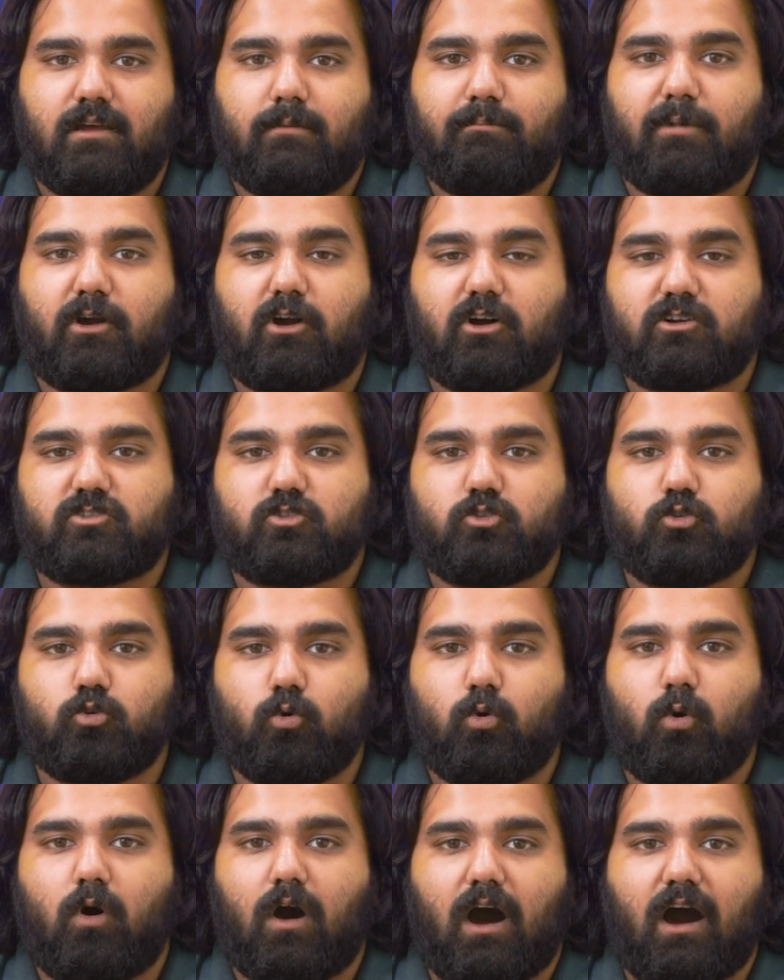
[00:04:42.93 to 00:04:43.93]
because
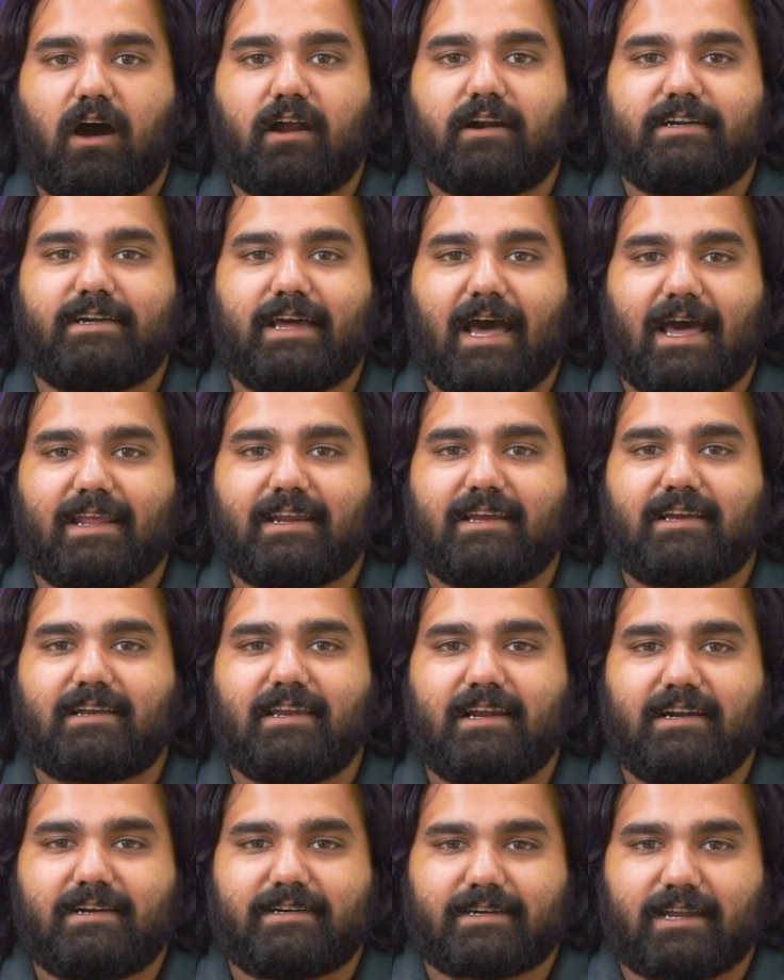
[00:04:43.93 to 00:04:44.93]
you are
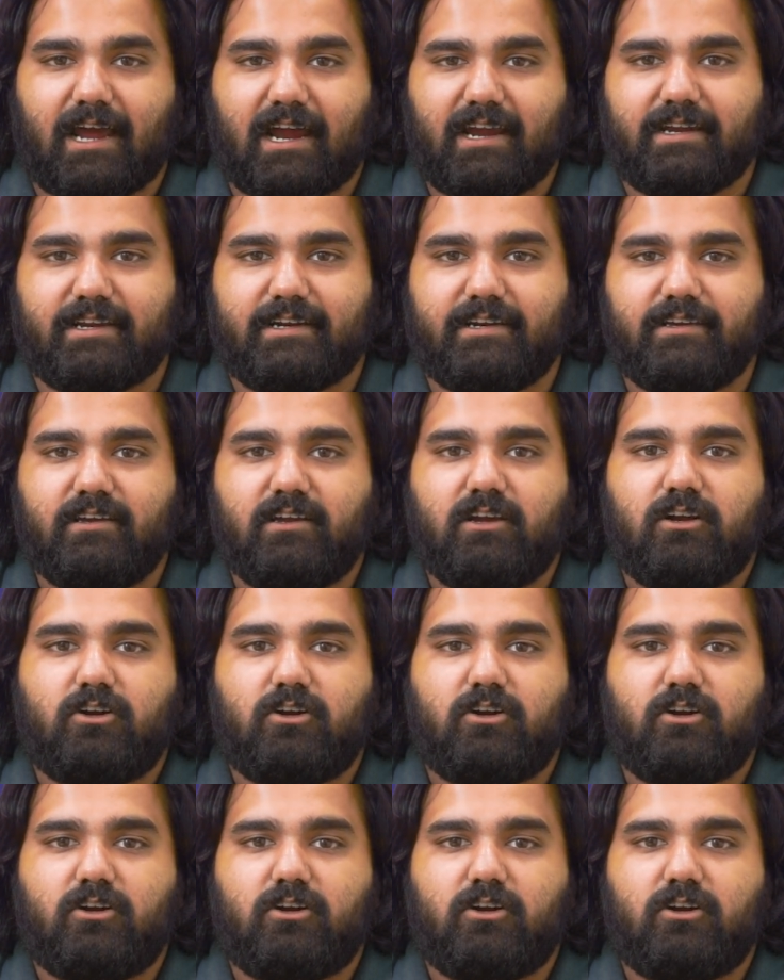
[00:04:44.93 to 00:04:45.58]
directly tied